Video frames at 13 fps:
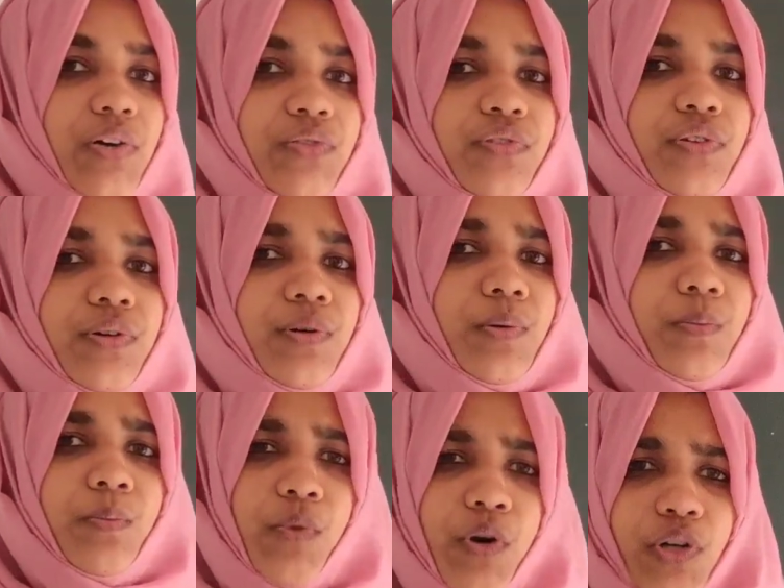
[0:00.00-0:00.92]
of
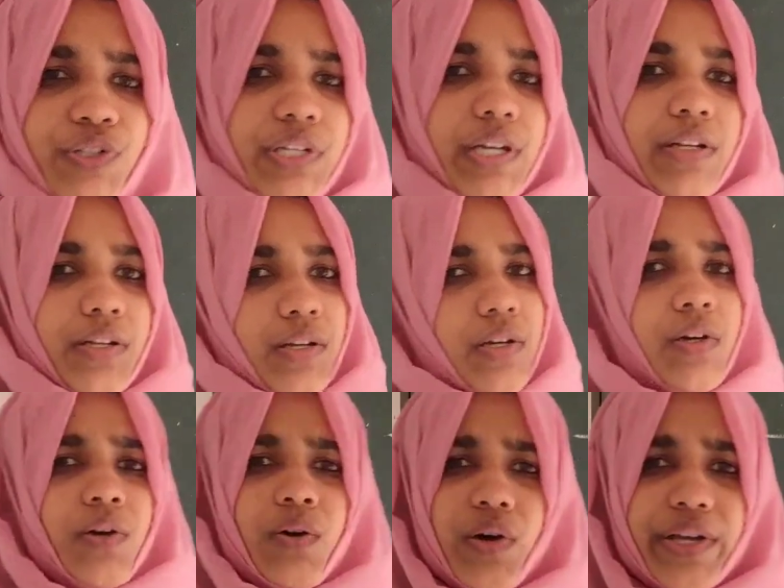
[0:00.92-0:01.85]
Motion.
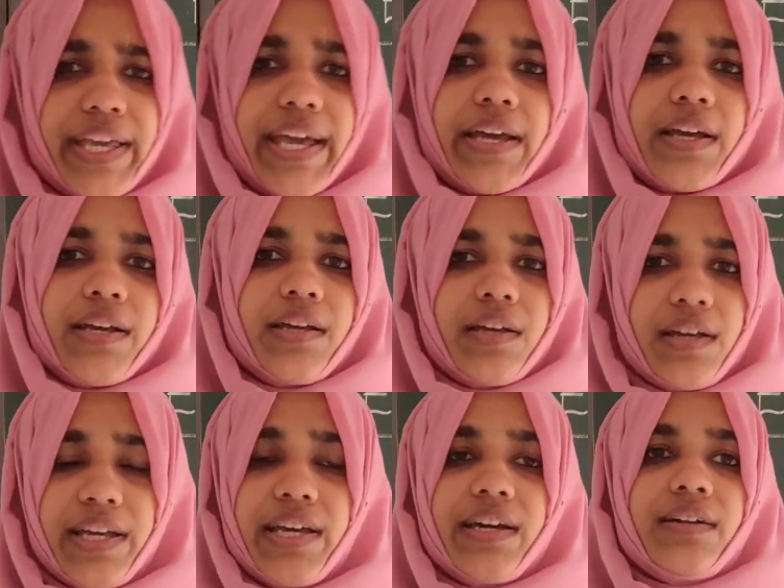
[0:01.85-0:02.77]

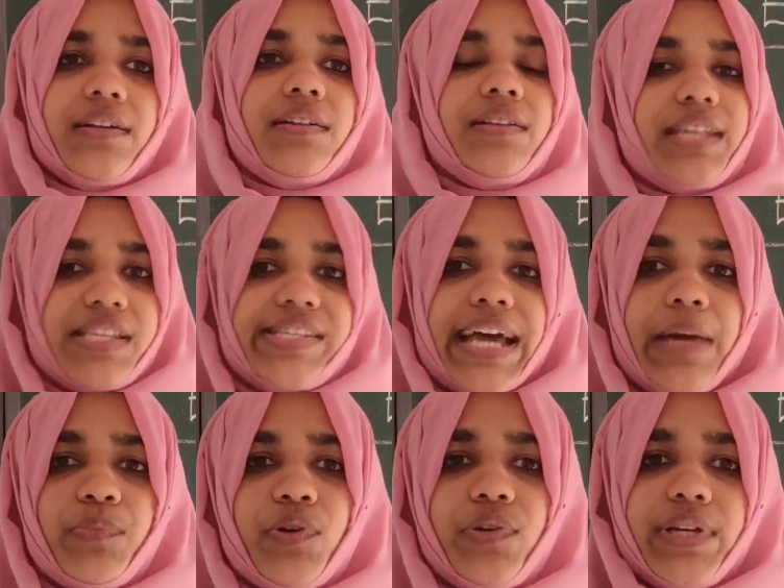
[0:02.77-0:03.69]
Okay, here the
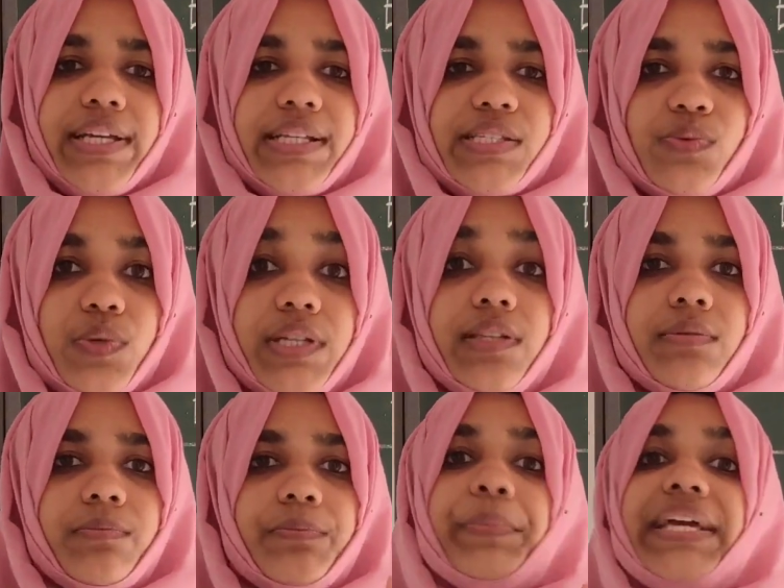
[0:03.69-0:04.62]
chapter deals
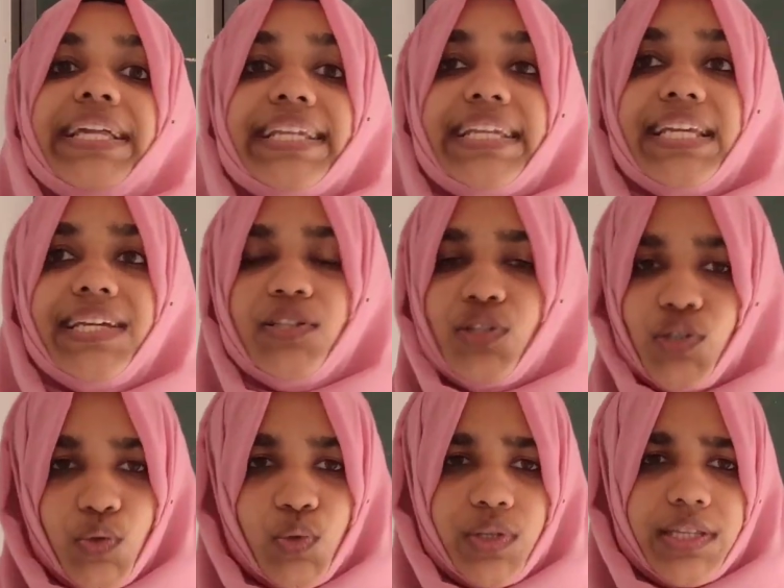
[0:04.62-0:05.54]
with
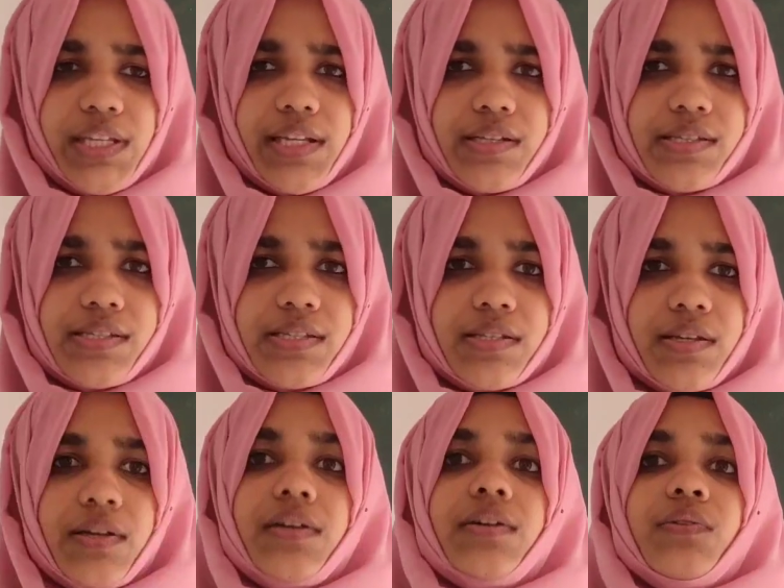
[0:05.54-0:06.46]
mainly two
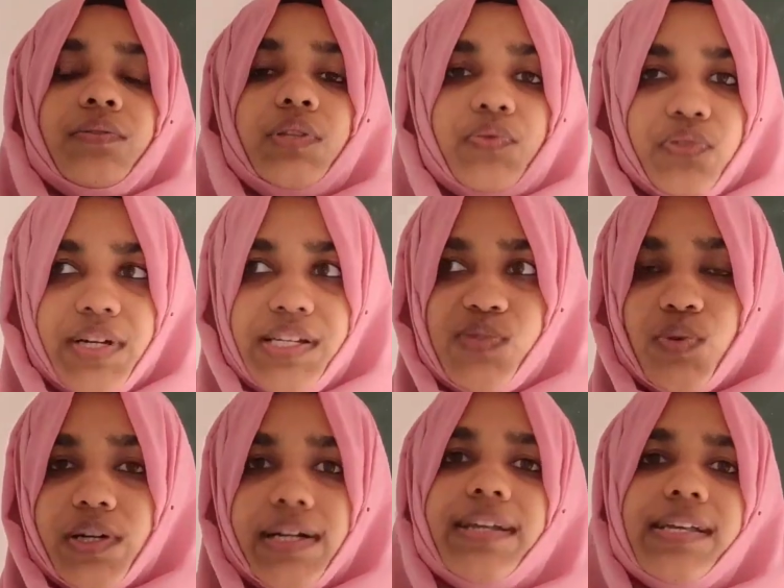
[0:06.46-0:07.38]
things. The
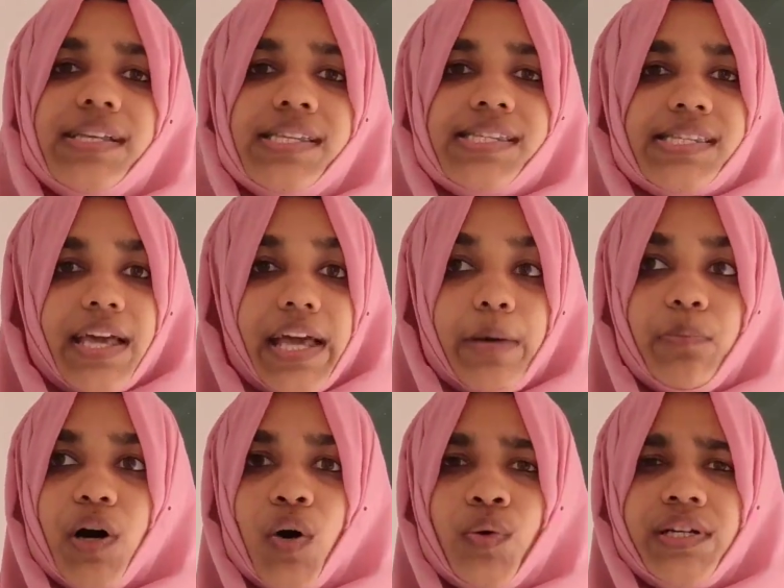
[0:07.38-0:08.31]
first one is
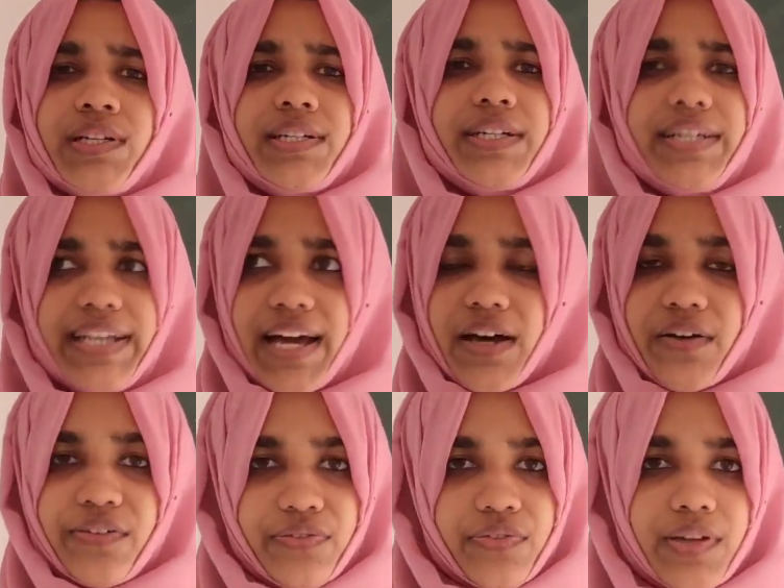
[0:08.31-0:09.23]
about
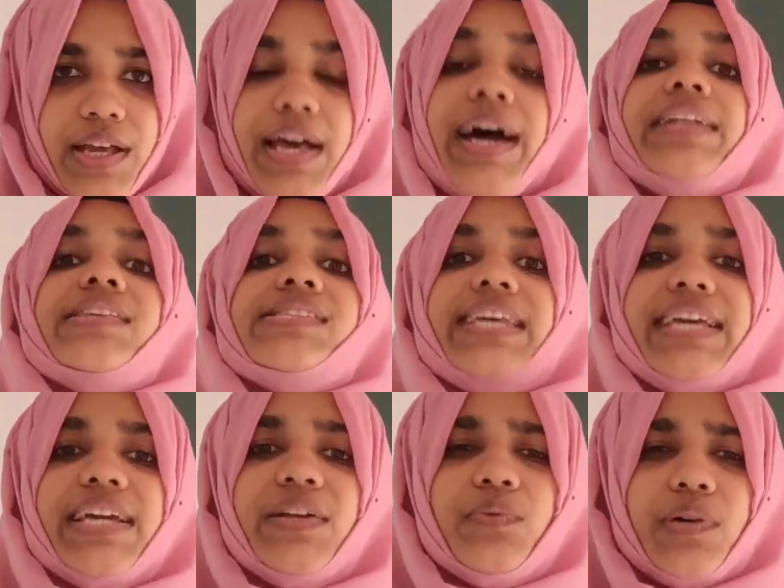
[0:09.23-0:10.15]
graph and the
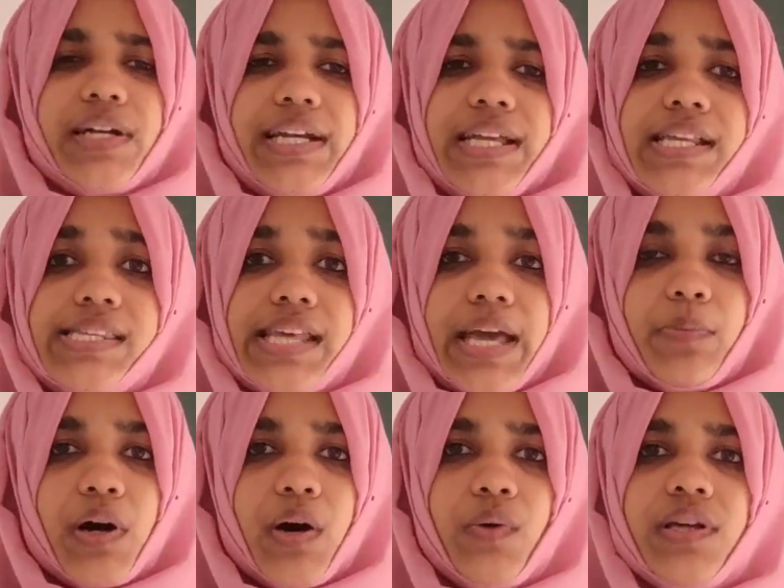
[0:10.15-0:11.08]
second one is
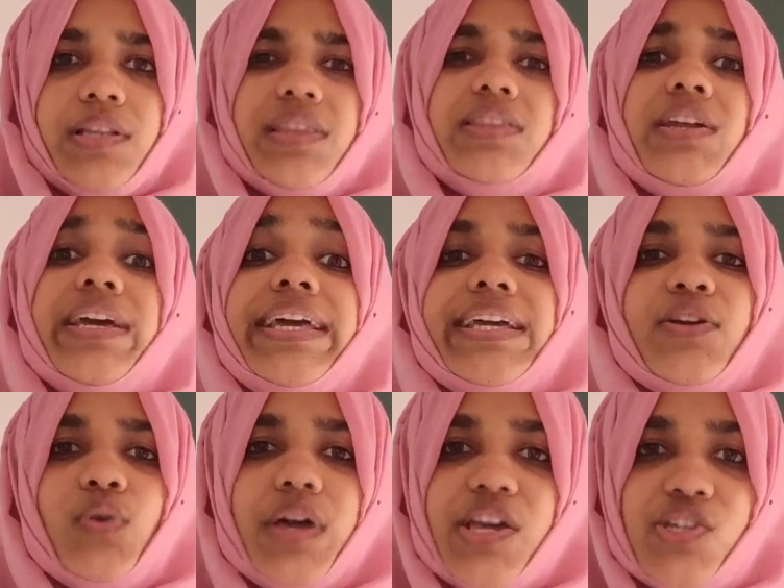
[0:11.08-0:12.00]
about
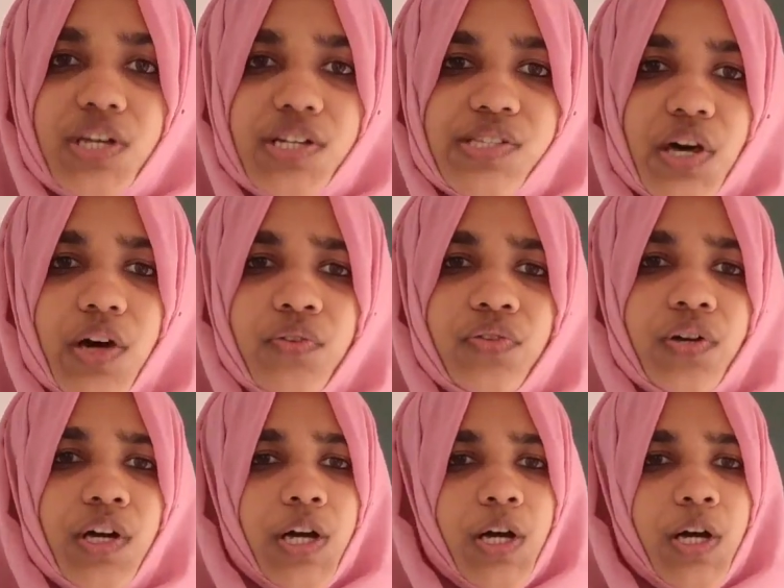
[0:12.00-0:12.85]
three equations of